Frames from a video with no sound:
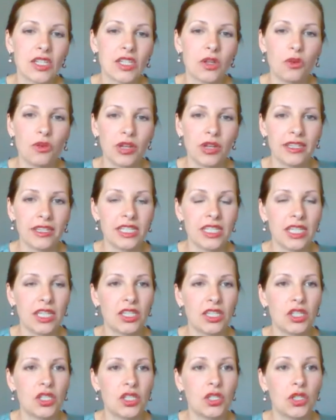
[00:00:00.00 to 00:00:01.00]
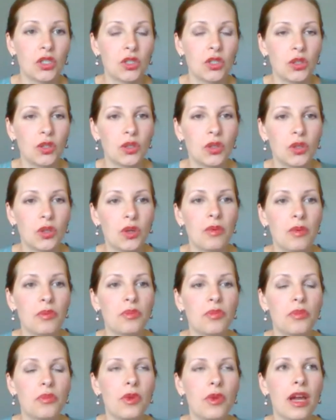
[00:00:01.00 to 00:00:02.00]
oriented to
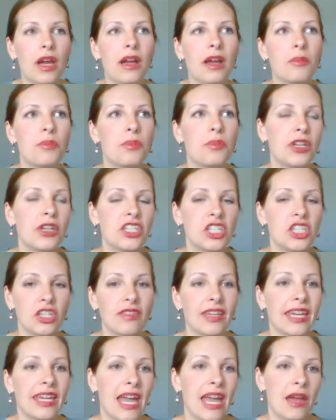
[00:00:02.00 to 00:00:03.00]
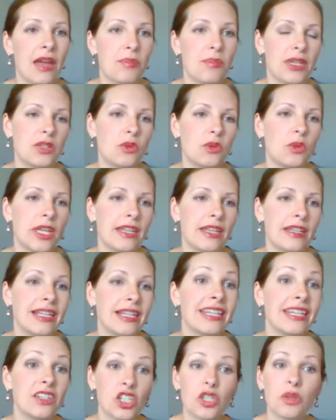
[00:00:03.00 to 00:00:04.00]
bridging the gap between
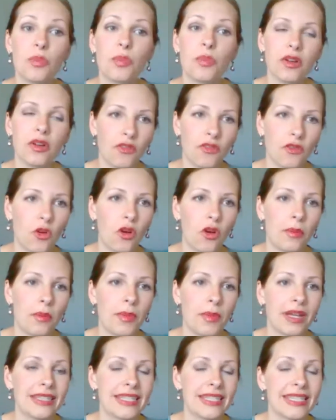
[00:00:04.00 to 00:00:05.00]
leadership performance